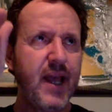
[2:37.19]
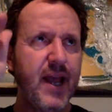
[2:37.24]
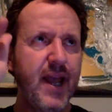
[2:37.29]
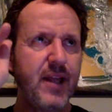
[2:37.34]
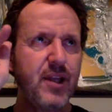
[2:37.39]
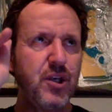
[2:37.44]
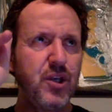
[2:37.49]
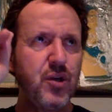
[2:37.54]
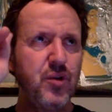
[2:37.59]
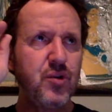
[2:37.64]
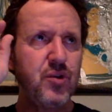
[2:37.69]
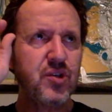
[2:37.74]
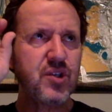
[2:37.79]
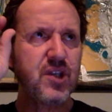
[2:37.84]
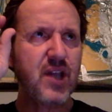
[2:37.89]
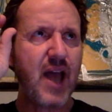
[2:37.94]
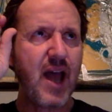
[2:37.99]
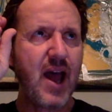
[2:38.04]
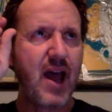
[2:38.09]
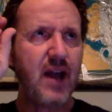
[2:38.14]
and use
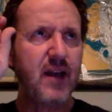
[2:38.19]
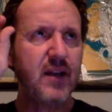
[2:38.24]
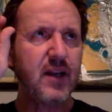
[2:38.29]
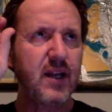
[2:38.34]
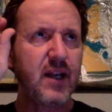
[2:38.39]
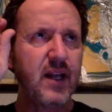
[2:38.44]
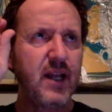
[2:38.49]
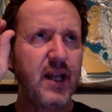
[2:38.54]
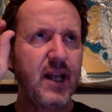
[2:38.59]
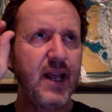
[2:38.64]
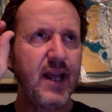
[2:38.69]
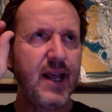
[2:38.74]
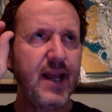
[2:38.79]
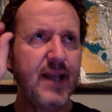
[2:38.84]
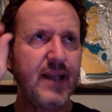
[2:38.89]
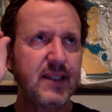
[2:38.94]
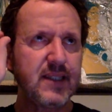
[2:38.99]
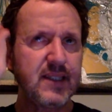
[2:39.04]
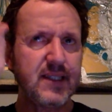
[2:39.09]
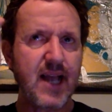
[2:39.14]
that
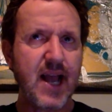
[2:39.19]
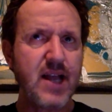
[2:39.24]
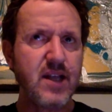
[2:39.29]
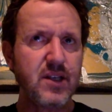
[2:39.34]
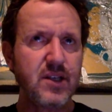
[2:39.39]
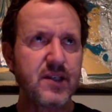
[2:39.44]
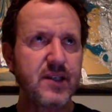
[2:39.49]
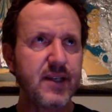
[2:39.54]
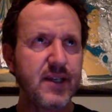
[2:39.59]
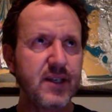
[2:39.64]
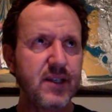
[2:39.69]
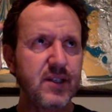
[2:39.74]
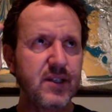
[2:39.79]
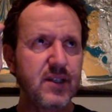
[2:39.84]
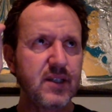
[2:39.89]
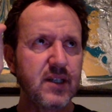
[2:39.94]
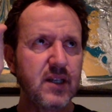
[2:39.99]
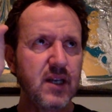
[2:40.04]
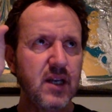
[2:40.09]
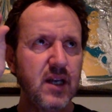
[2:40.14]
in
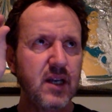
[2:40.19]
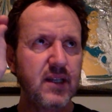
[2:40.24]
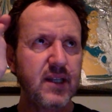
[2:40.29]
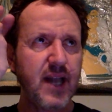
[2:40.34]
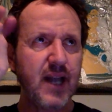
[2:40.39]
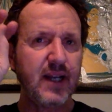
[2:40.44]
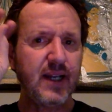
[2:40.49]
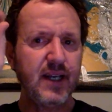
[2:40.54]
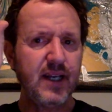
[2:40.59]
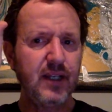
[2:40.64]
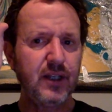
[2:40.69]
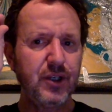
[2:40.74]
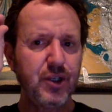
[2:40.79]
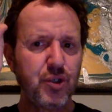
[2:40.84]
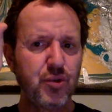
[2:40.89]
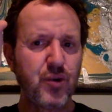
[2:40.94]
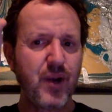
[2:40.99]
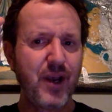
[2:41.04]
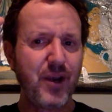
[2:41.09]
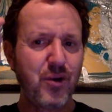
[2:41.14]
sentences that
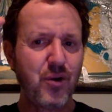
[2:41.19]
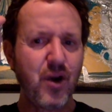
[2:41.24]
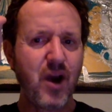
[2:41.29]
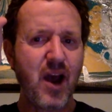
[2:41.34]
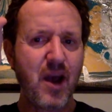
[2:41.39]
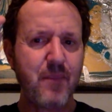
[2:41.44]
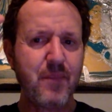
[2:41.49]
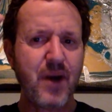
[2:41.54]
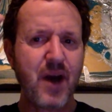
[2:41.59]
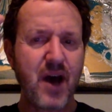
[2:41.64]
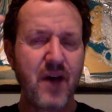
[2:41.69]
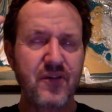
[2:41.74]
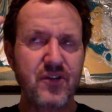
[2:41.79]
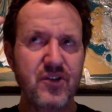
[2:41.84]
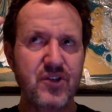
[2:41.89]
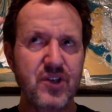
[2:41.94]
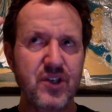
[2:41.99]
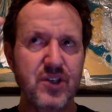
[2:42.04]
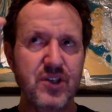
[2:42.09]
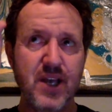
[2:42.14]
illustrate your
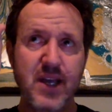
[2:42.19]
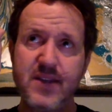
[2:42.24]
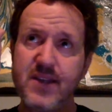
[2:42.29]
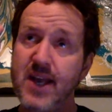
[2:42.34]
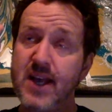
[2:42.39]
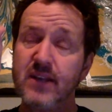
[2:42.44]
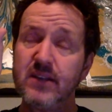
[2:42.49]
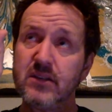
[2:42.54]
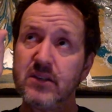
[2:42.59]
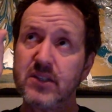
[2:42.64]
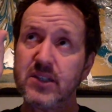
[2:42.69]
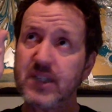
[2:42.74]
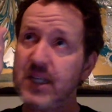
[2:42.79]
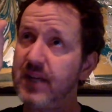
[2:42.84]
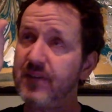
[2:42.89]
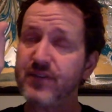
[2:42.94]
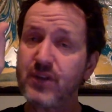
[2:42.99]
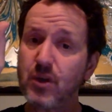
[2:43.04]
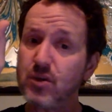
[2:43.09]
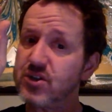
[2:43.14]
hypothesis, and then
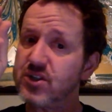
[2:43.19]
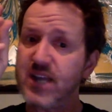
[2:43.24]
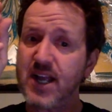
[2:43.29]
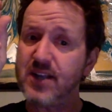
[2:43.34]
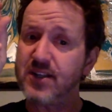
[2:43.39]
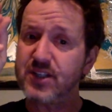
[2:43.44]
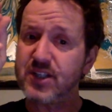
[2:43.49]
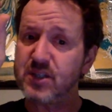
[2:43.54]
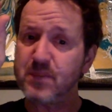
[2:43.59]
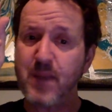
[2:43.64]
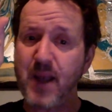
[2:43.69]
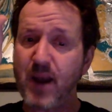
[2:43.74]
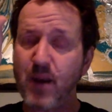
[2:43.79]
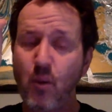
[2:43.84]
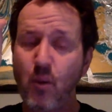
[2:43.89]
see if those sentences